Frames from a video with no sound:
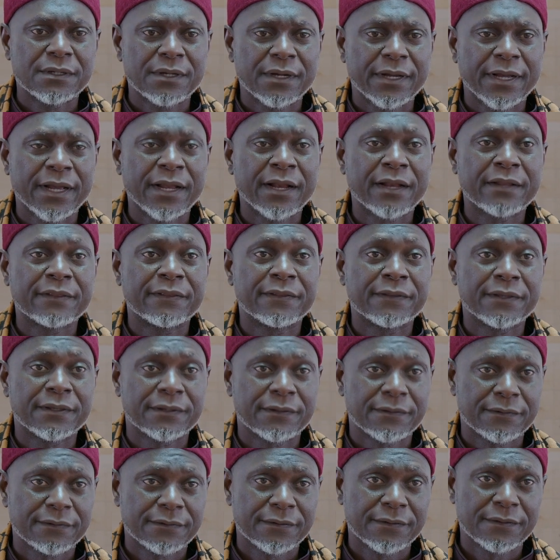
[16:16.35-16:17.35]
healthy.
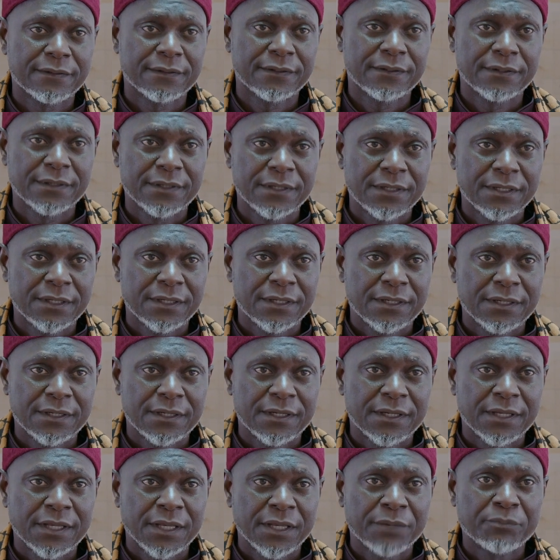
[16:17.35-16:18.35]

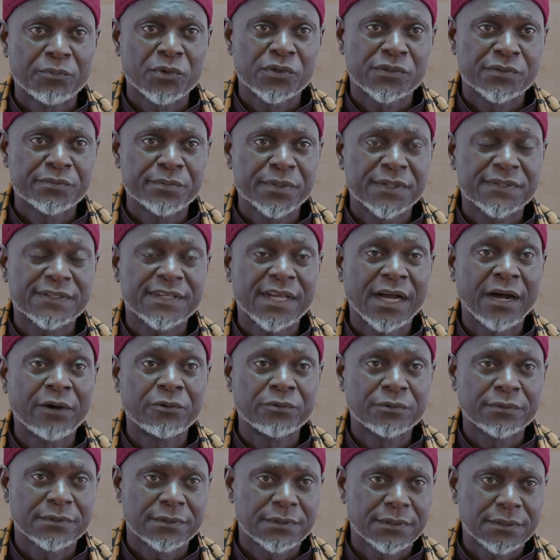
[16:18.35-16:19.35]
He must be
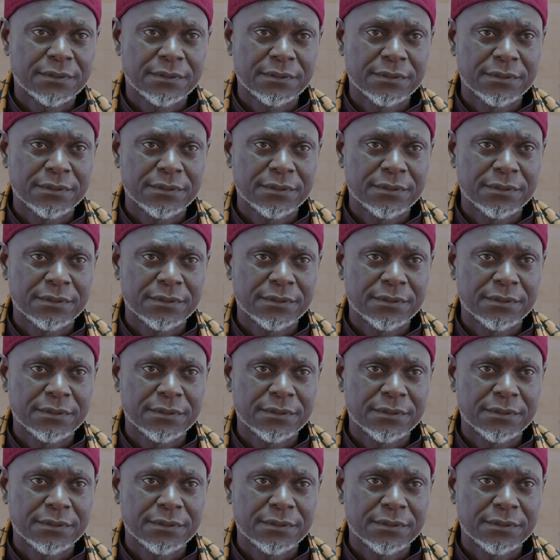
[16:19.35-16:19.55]
sound.